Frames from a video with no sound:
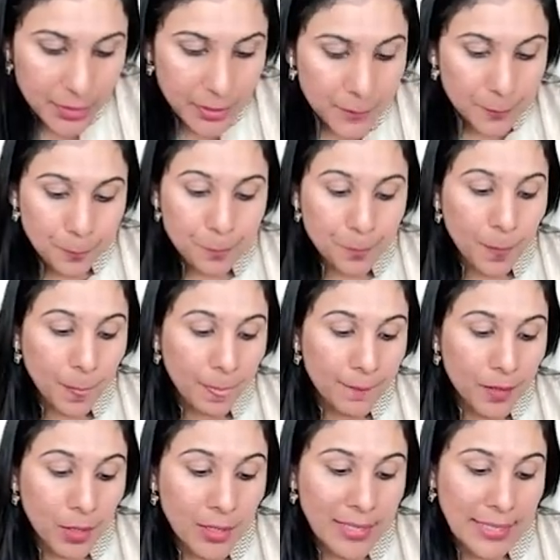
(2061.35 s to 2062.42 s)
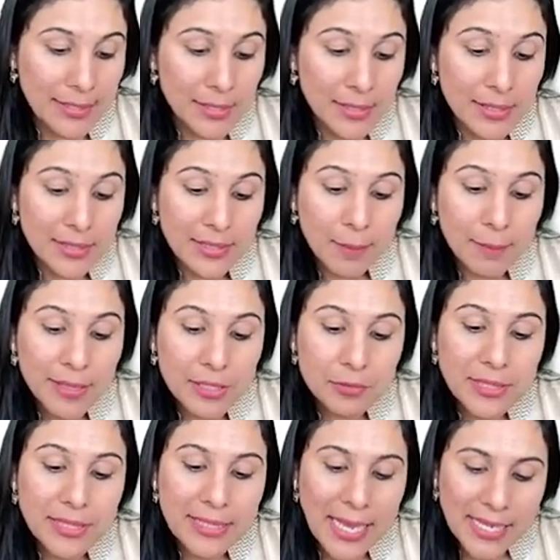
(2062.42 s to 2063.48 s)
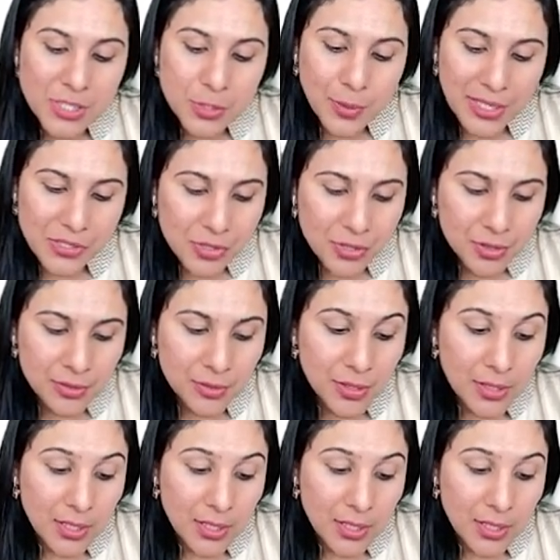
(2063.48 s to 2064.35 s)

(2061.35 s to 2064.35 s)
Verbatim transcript: here. Alright, coming to the next question.